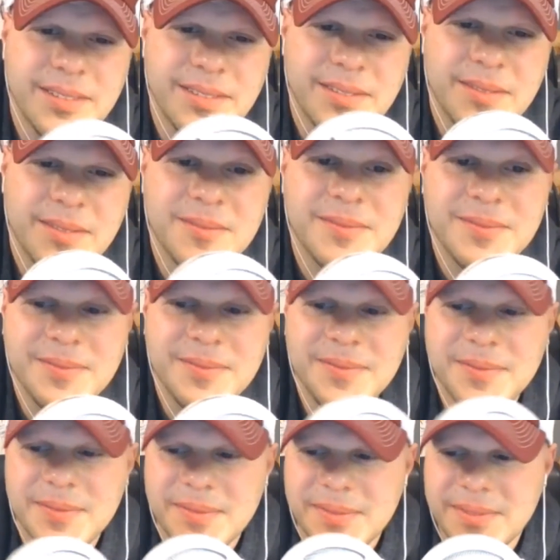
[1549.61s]
one.
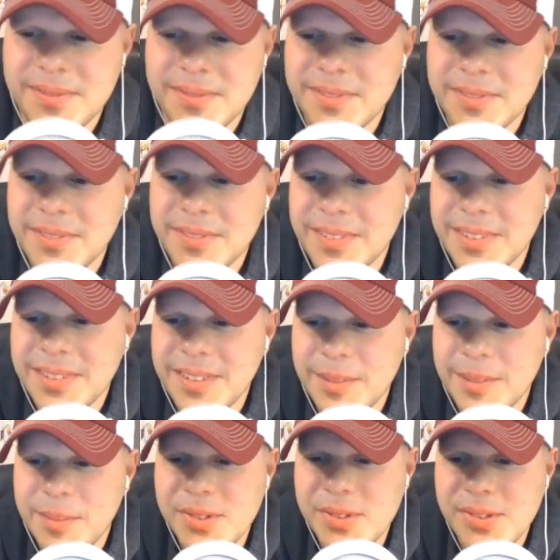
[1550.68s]
Like I'm in
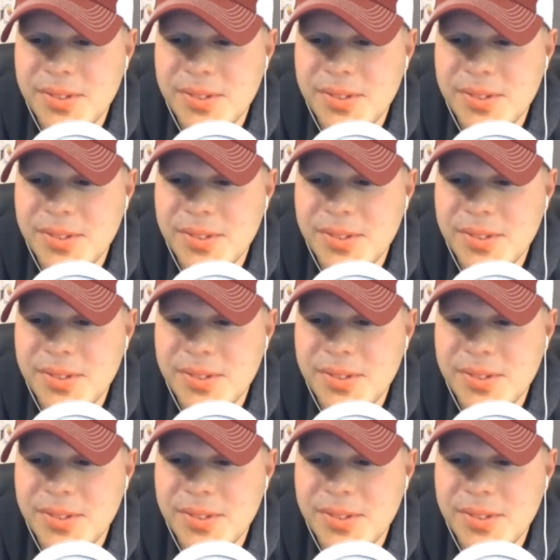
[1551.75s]
the middle